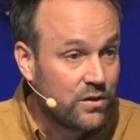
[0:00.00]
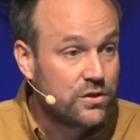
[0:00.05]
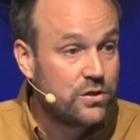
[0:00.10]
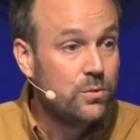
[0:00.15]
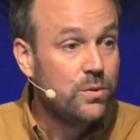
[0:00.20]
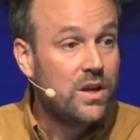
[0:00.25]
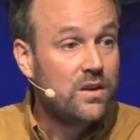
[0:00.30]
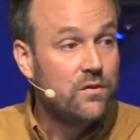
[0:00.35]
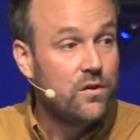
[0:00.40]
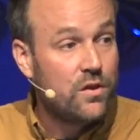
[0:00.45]

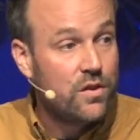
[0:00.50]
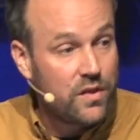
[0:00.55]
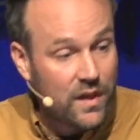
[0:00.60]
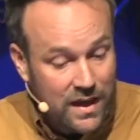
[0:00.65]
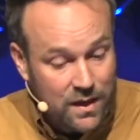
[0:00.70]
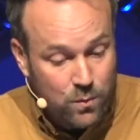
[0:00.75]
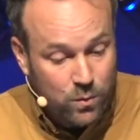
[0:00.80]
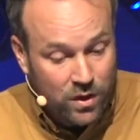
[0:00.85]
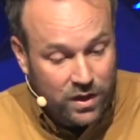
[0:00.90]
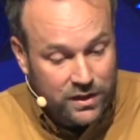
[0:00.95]
do whatever
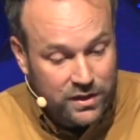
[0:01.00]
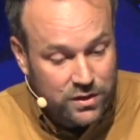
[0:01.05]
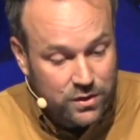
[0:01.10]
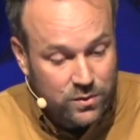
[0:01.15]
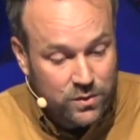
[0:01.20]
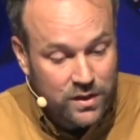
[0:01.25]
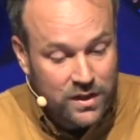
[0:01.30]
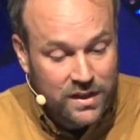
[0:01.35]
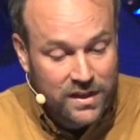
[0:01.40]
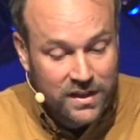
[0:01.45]
they want
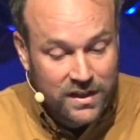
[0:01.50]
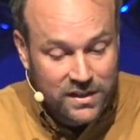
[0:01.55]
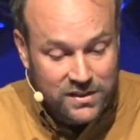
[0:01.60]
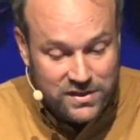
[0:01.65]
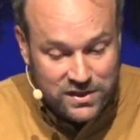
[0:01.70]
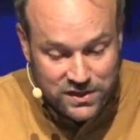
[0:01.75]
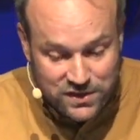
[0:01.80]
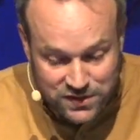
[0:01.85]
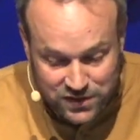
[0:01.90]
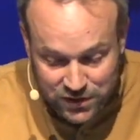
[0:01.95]
you
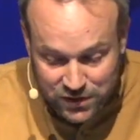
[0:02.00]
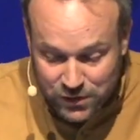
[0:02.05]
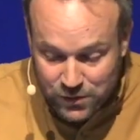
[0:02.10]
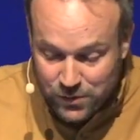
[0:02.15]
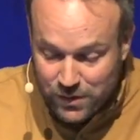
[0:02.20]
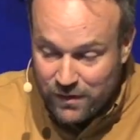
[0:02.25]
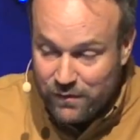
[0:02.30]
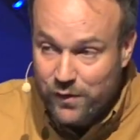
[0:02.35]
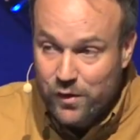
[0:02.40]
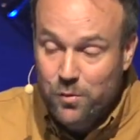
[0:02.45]
to
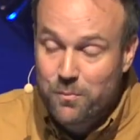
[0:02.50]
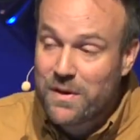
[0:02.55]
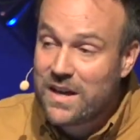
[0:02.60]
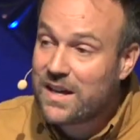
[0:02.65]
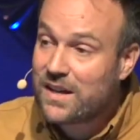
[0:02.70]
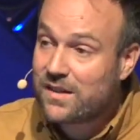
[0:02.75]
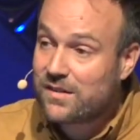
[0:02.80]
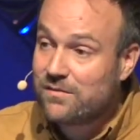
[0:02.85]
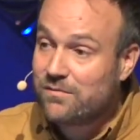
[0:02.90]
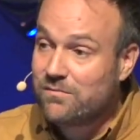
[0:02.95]
do if it'll
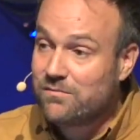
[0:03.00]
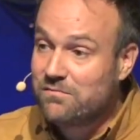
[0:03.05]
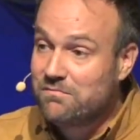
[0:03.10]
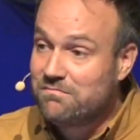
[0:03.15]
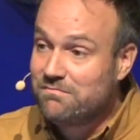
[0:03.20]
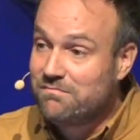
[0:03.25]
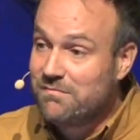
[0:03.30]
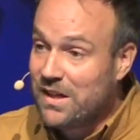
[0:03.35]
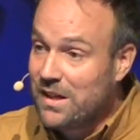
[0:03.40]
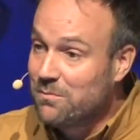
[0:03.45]

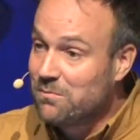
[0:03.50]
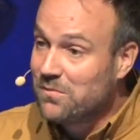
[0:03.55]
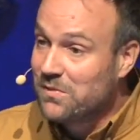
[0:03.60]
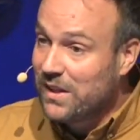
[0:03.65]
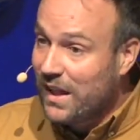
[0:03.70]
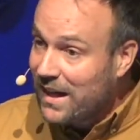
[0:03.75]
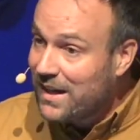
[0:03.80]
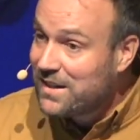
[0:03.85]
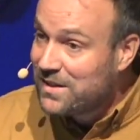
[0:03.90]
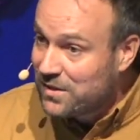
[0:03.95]
make them
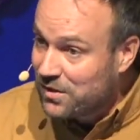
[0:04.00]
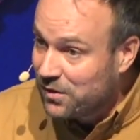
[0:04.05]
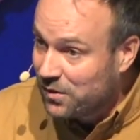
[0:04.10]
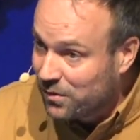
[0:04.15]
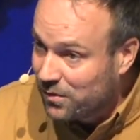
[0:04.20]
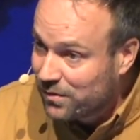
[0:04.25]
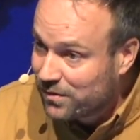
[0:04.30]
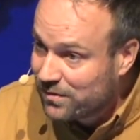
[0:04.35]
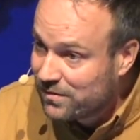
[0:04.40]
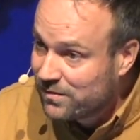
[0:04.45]
like
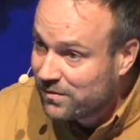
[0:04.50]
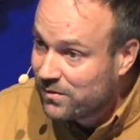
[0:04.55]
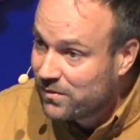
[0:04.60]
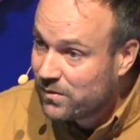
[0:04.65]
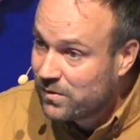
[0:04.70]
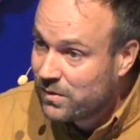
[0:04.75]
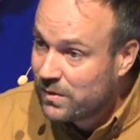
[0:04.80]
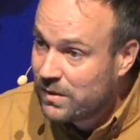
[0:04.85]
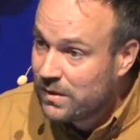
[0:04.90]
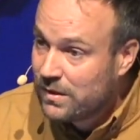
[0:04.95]
you,
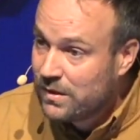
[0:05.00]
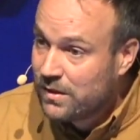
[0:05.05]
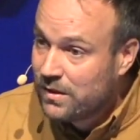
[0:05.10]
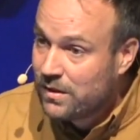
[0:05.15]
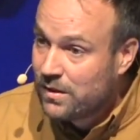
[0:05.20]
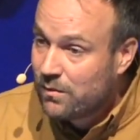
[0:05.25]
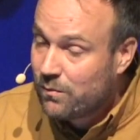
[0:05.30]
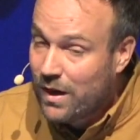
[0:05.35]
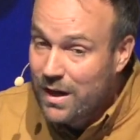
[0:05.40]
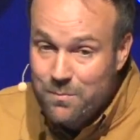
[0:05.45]

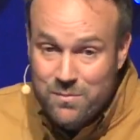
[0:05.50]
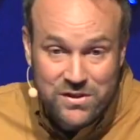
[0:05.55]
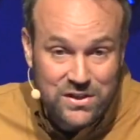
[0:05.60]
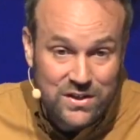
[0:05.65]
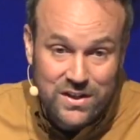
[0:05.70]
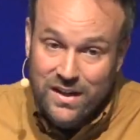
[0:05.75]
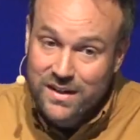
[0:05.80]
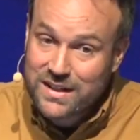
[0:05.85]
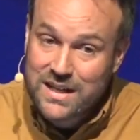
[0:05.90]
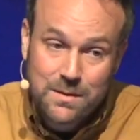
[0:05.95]
right? But then
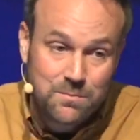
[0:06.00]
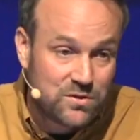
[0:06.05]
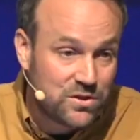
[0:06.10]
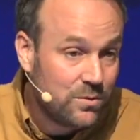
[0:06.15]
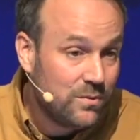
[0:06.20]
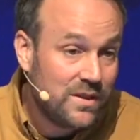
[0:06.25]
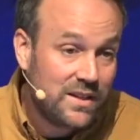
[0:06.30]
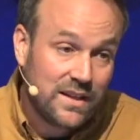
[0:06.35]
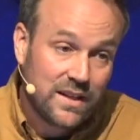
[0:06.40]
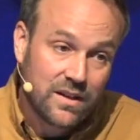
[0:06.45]
you got to keep
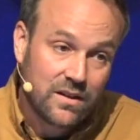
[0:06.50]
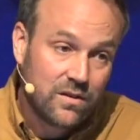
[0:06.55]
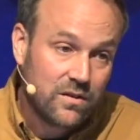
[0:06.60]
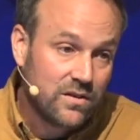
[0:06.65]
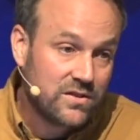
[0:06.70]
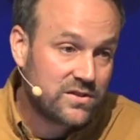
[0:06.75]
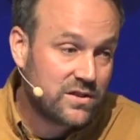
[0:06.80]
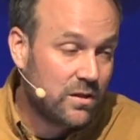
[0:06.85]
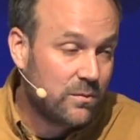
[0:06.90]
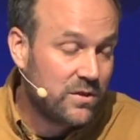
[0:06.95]
doing it, or
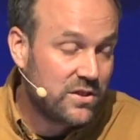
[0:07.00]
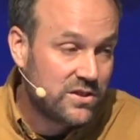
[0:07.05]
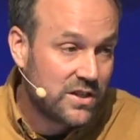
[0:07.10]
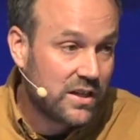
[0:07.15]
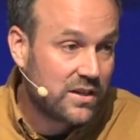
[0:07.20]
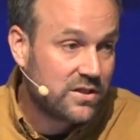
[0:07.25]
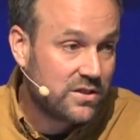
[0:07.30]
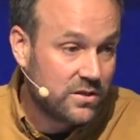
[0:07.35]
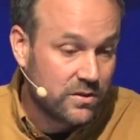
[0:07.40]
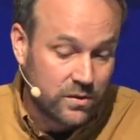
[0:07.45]
else they'll
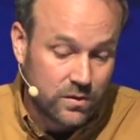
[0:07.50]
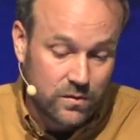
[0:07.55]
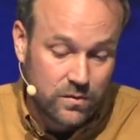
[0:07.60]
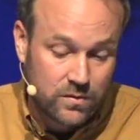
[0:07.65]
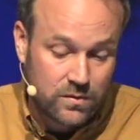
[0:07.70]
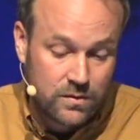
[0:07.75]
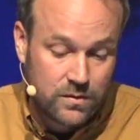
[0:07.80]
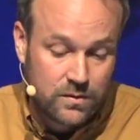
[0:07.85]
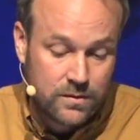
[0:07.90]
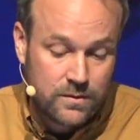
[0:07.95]
reject you.
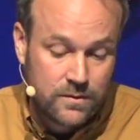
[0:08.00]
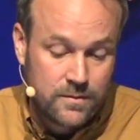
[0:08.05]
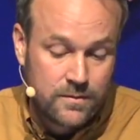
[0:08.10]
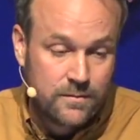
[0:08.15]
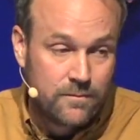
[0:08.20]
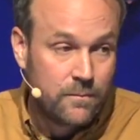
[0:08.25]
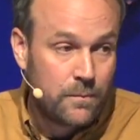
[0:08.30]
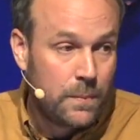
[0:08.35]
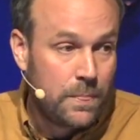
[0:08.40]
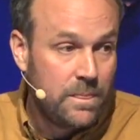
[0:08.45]

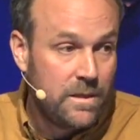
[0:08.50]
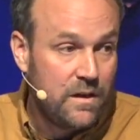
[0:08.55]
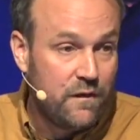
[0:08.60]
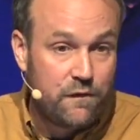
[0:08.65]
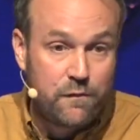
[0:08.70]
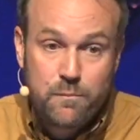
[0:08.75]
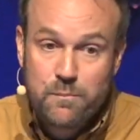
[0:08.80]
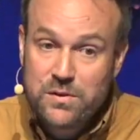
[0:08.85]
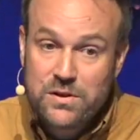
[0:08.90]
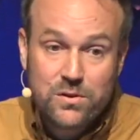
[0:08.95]

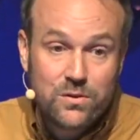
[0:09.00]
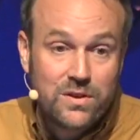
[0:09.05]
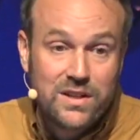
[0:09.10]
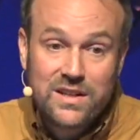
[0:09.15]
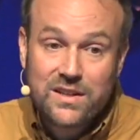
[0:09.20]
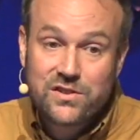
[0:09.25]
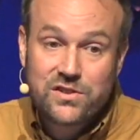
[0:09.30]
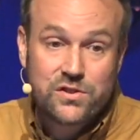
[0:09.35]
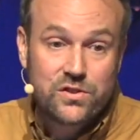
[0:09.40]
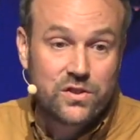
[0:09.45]
If
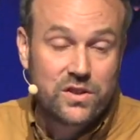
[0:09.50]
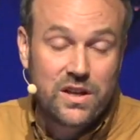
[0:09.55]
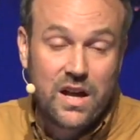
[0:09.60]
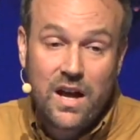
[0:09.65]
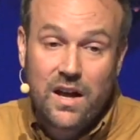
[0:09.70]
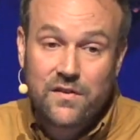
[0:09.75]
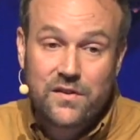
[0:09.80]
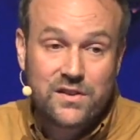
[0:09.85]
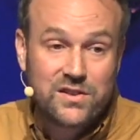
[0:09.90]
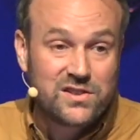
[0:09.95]
beauty is your
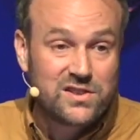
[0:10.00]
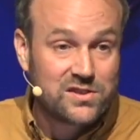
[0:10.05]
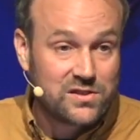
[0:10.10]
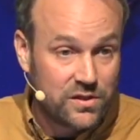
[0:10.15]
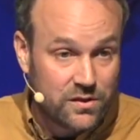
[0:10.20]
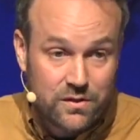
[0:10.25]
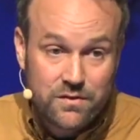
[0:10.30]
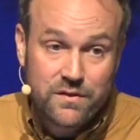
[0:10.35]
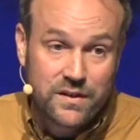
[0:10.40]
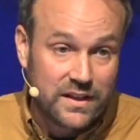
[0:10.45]
God, then
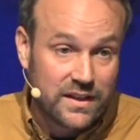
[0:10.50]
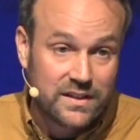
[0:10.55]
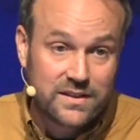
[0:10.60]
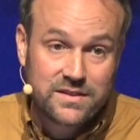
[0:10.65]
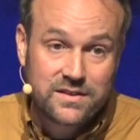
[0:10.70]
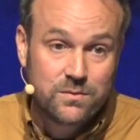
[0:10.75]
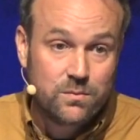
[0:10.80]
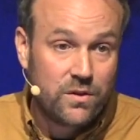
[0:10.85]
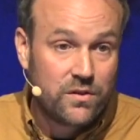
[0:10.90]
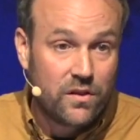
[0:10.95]
serve
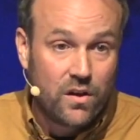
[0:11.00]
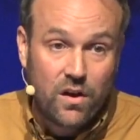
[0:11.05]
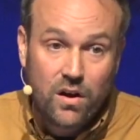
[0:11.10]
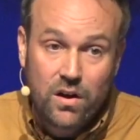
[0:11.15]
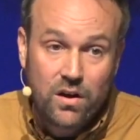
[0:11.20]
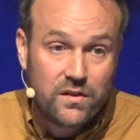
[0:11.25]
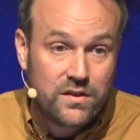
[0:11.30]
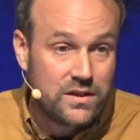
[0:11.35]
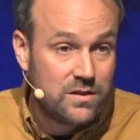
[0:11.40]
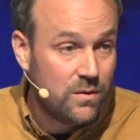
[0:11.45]
it with
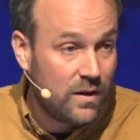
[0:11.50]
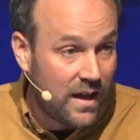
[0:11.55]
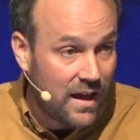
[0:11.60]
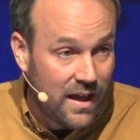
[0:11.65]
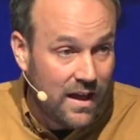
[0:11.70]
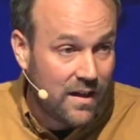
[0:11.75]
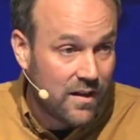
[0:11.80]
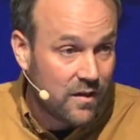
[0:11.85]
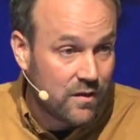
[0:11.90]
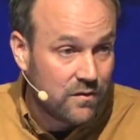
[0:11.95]
all that you
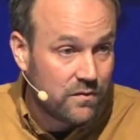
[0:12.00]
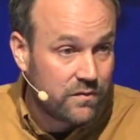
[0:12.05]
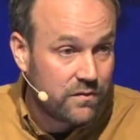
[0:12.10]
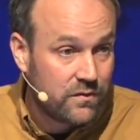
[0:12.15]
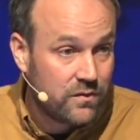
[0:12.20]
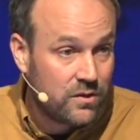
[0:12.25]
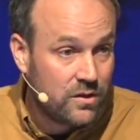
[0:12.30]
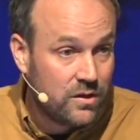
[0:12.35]
have,